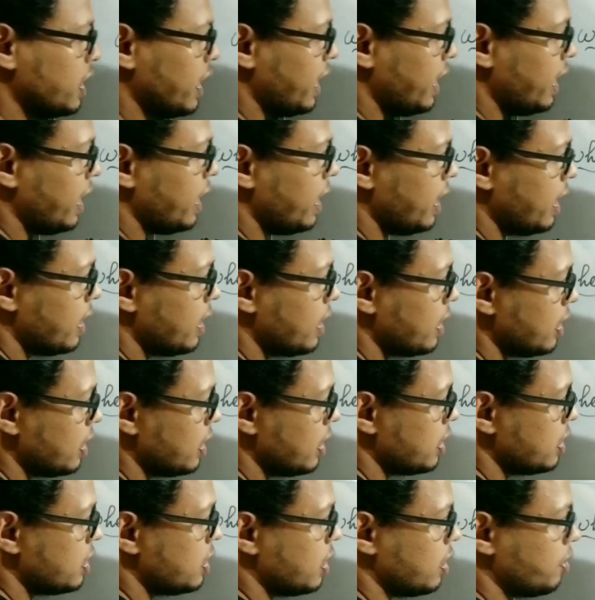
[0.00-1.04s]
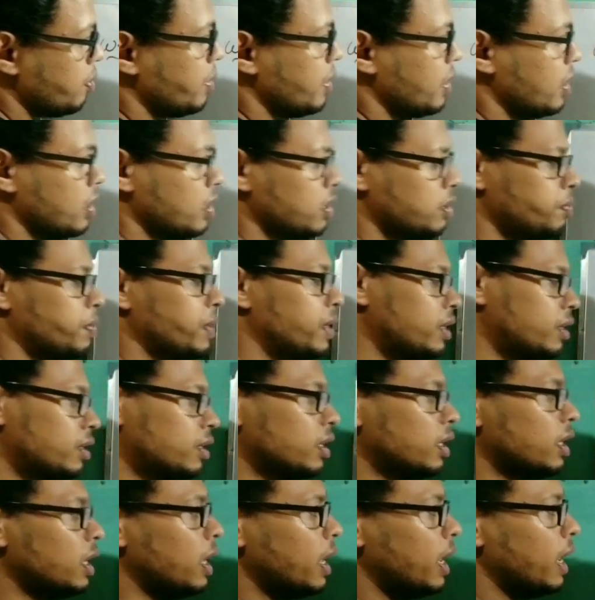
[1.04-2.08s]
A, this terminal is B,
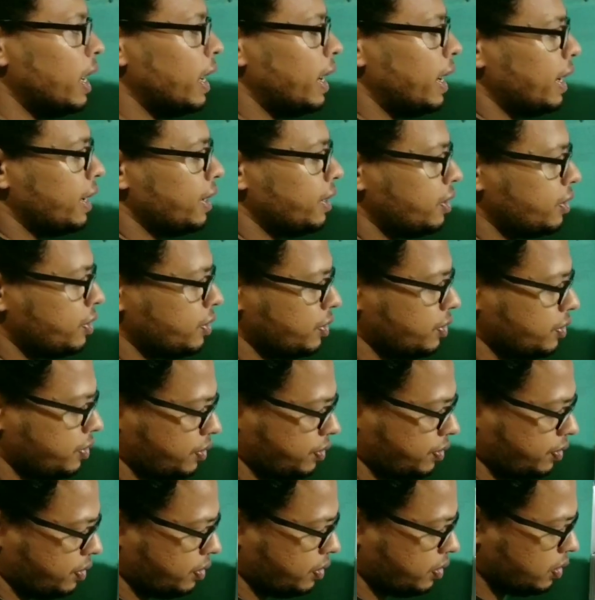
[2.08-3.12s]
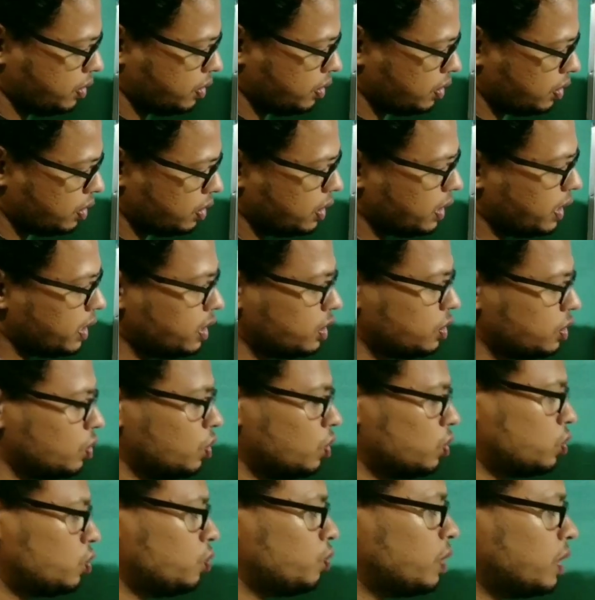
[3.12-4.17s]
and there is
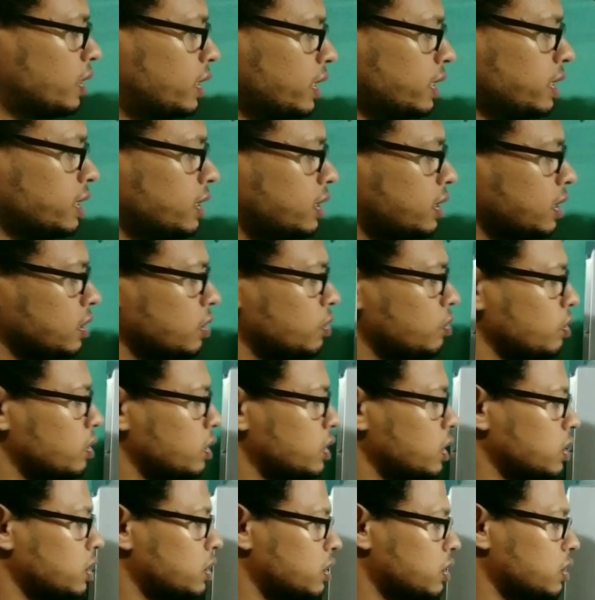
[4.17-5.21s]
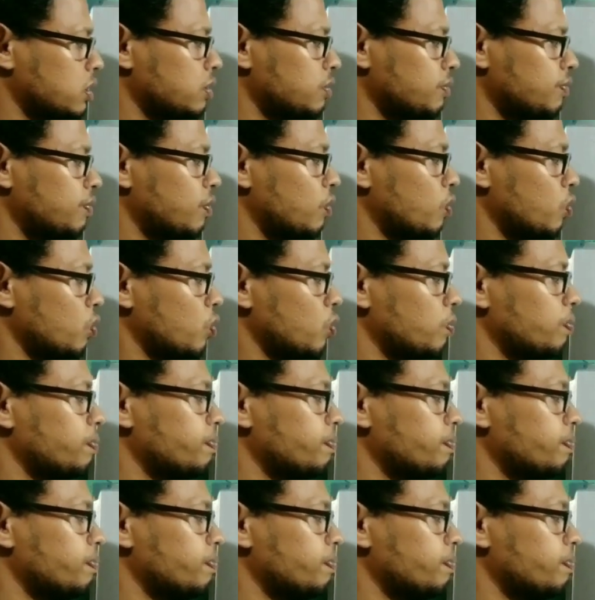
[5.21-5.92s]
also one resistance which is 4 ohm.